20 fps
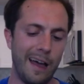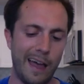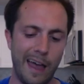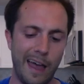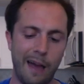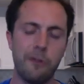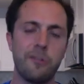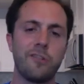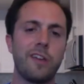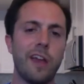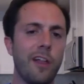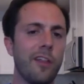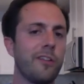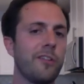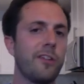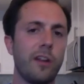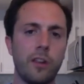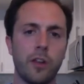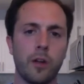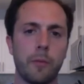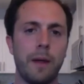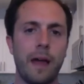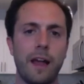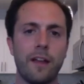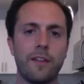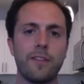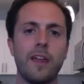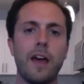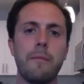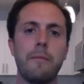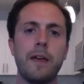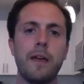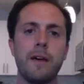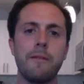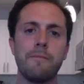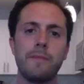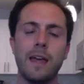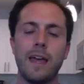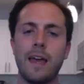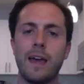I would challenge you to look past that,
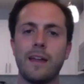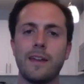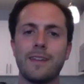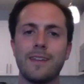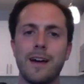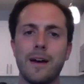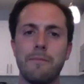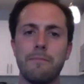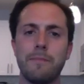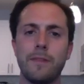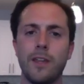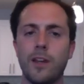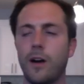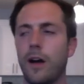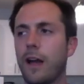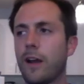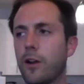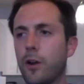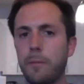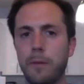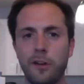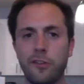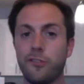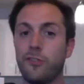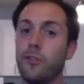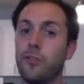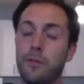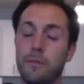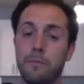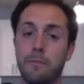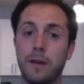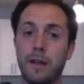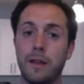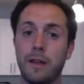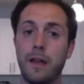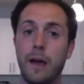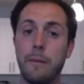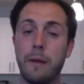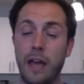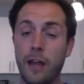man. And, I don't know about you, but,
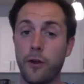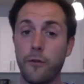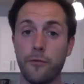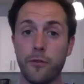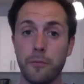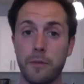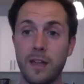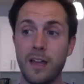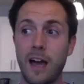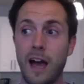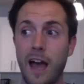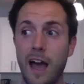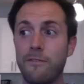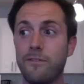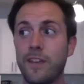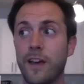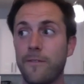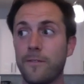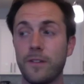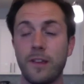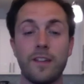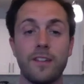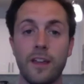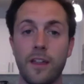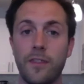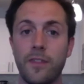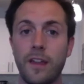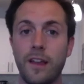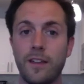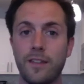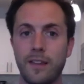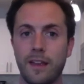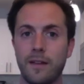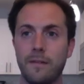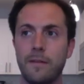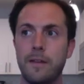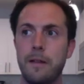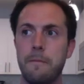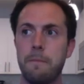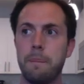I know for me, I've definitely said things that
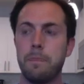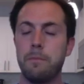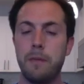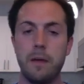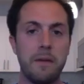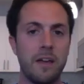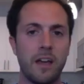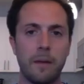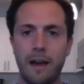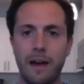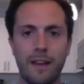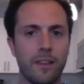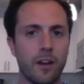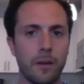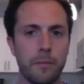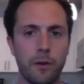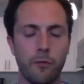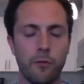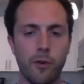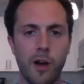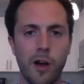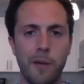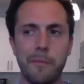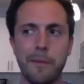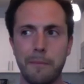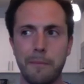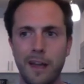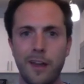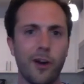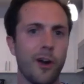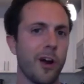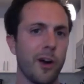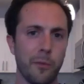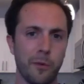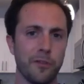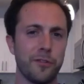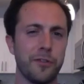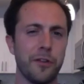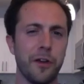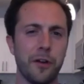maybe come out a little bit wrong, but my heart
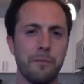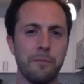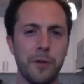was there,